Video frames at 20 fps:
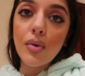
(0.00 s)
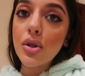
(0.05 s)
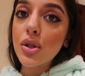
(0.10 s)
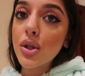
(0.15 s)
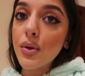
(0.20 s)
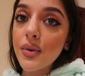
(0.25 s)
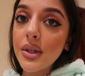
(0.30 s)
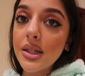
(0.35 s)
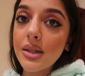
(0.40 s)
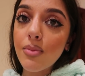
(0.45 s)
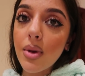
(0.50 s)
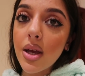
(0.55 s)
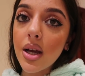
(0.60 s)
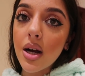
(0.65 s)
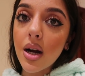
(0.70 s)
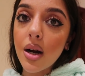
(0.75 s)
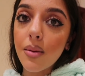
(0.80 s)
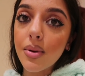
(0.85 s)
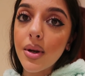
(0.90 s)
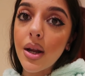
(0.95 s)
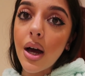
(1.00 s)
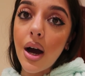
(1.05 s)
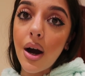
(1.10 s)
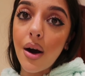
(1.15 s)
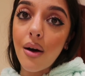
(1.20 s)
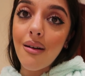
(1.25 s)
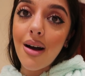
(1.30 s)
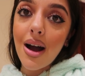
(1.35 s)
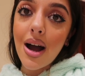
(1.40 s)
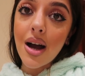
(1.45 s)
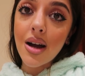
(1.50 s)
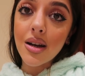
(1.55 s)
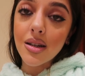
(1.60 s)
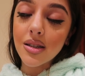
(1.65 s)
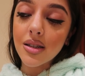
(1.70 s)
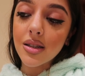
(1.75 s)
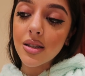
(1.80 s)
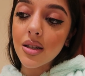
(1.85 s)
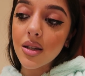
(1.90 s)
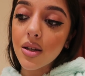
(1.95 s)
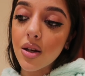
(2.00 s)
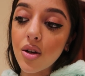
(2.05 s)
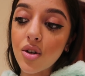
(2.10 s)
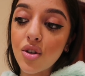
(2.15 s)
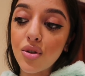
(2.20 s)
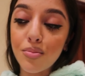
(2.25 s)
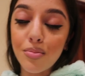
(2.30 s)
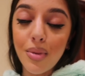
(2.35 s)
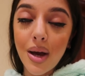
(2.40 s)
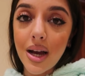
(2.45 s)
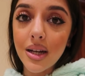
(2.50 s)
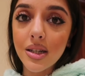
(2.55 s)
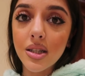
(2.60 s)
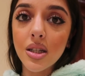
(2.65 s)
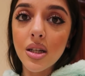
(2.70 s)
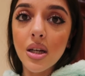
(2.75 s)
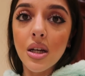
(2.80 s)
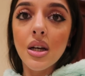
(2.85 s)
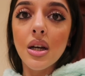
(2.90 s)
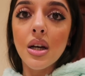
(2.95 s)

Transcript: wash off this makeup now and go to bed.